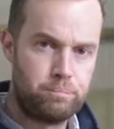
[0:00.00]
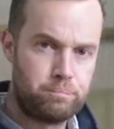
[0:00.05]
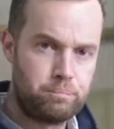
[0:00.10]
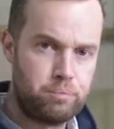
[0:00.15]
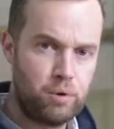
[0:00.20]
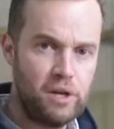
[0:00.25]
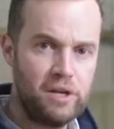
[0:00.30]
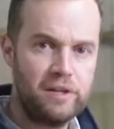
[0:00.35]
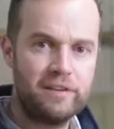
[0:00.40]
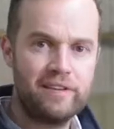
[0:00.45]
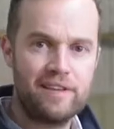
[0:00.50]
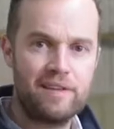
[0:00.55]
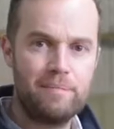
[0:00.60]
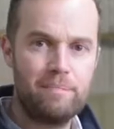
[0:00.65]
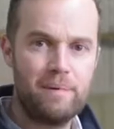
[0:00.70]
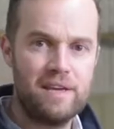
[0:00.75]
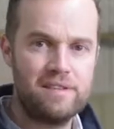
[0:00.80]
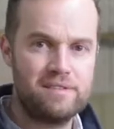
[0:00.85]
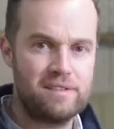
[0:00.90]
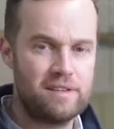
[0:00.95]
Brilliant at the
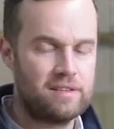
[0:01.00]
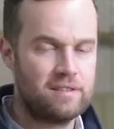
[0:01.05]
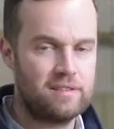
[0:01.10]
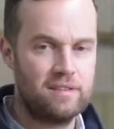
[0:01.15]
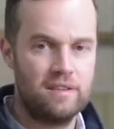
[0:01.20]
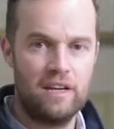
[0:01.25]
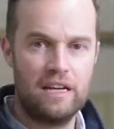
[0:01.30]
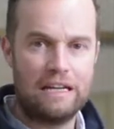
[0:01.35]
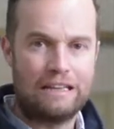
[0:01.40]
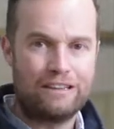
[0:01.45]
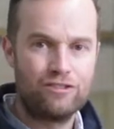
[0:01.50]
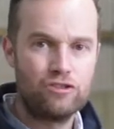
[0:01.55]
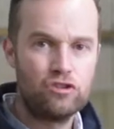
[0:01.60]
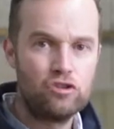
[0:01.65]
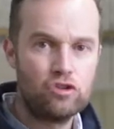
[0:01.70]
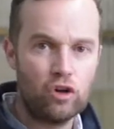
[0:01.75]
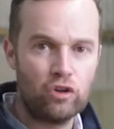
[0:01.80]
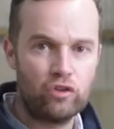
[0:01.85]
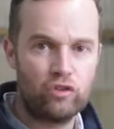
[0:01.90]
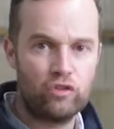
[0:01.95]
basics, it's
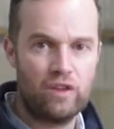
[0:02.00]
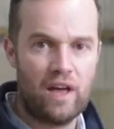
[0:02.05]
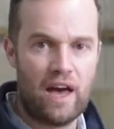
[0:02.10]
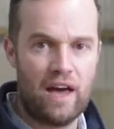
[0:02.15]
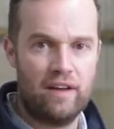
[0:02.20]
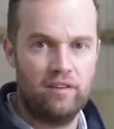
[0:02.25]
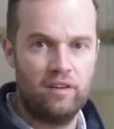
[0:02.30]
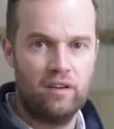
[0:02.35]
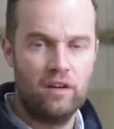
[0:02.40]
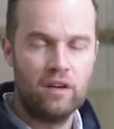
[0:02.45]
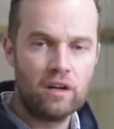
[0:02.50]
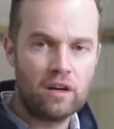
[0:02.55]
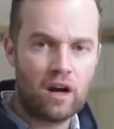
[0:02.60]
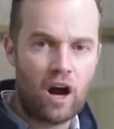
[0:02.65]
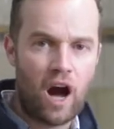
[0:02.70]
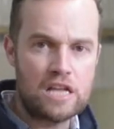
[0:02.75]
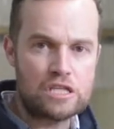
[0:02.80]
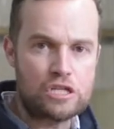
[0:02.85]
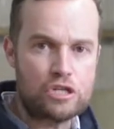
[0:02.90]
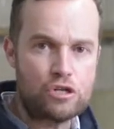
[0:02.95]
just that.
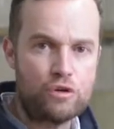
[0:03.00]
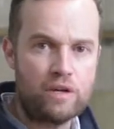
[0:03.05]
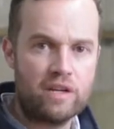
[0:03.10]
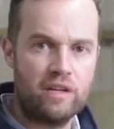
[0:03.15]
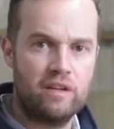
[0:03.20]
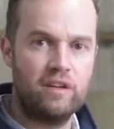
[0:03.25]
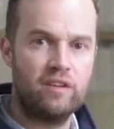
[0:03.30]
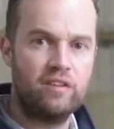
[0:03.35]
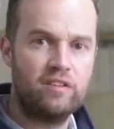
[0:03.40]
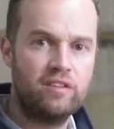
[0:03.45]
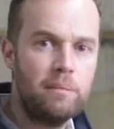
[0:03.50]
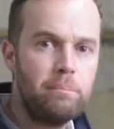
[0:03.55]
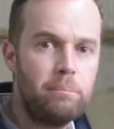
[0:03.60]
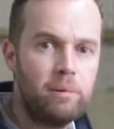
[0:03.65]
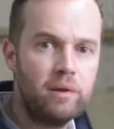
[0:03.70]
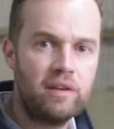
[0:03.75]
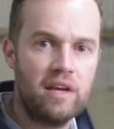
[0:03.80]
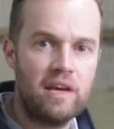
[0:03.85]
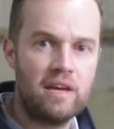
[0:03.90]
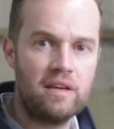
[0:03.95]
Concentrate on the
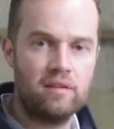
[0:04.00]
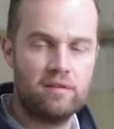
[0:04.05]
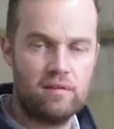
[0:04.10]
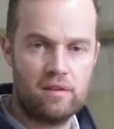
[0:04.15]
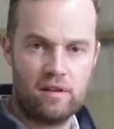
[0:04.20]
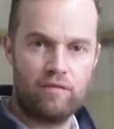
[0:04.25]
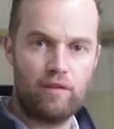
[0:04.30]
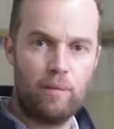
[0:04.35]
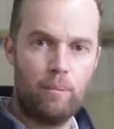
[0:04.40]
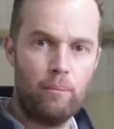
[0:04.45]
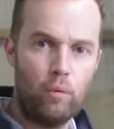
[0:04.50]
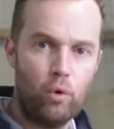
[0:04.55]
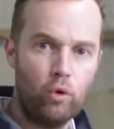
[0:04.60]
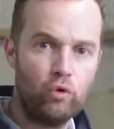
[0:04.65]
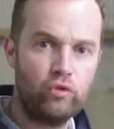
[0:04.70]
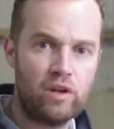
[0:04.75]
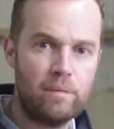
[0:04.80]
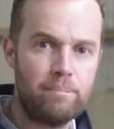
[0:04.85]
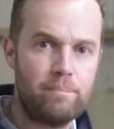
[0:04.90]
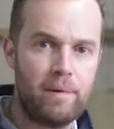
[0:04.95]
simple things that have the
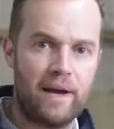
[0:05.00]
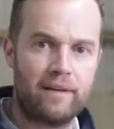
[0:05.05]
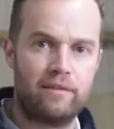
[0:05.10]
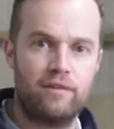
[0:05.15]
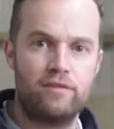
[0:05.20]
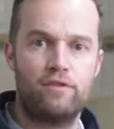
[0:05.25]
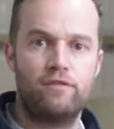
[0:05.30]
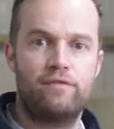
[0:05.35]
most impact on your